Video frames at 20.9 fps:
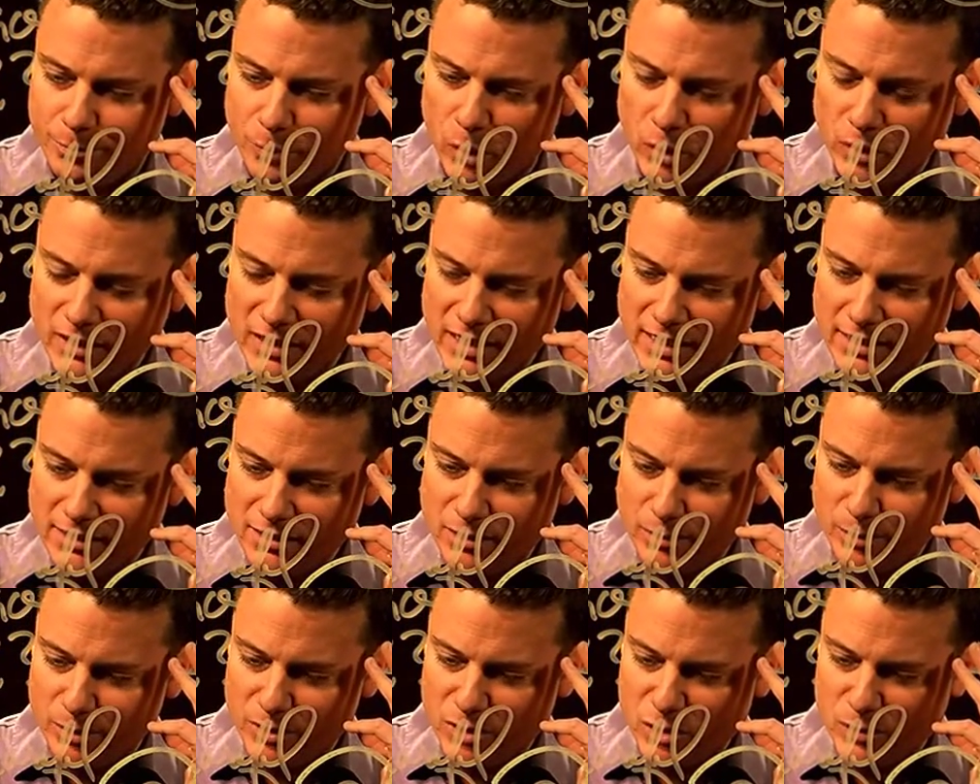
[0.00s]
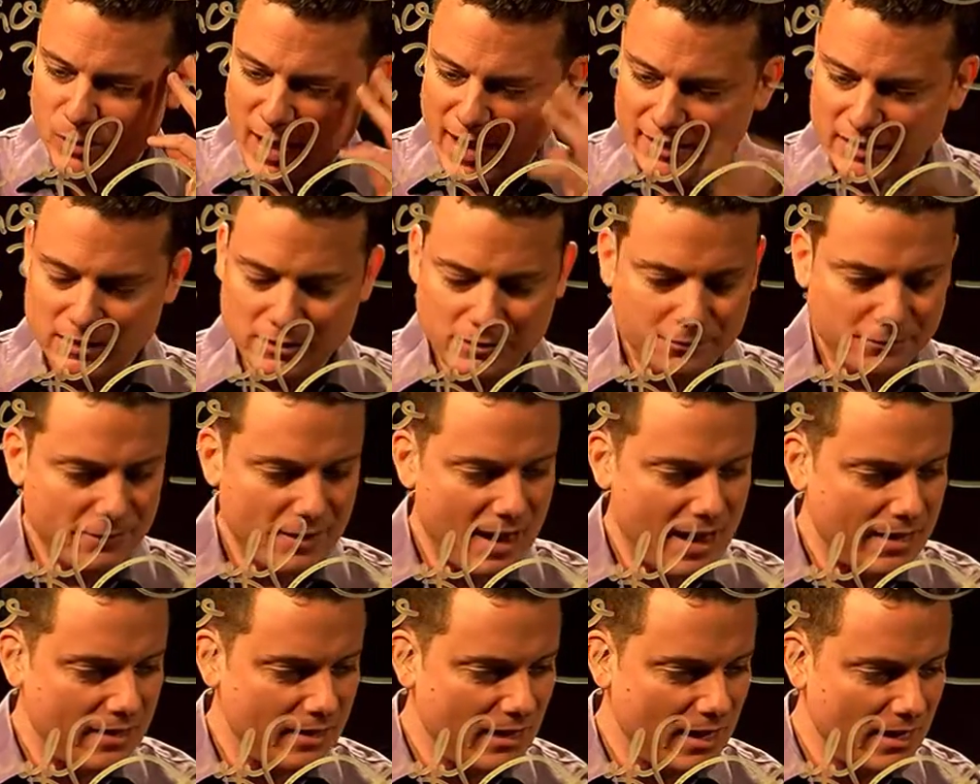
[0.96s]
pull it into perspective,
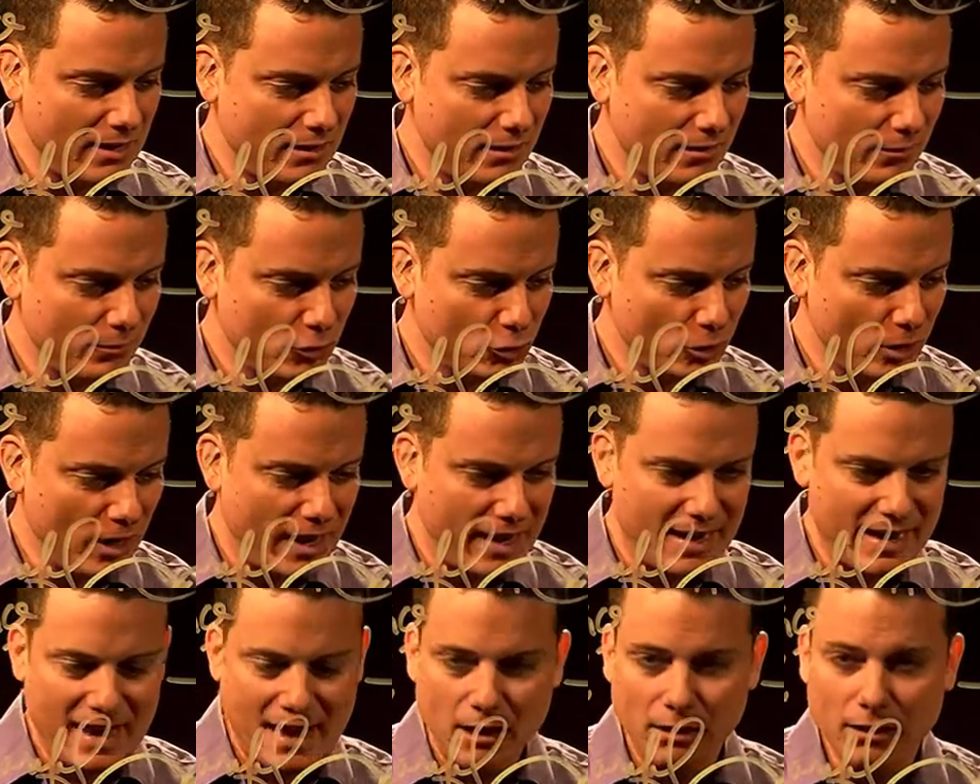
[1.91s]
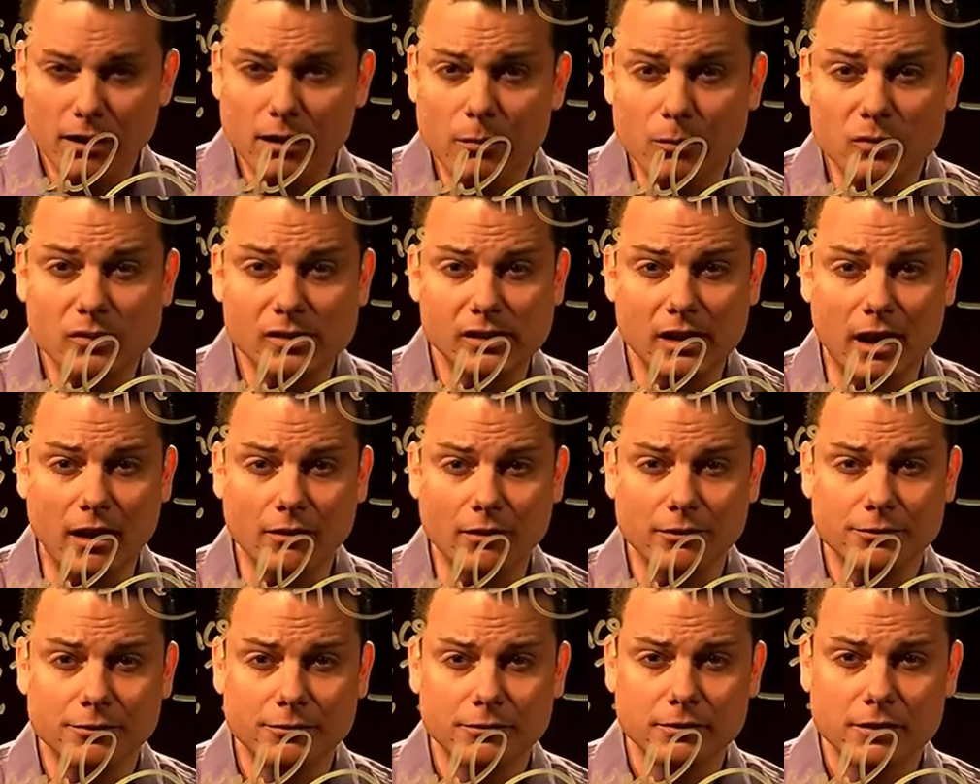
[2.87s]
and then try it out himself.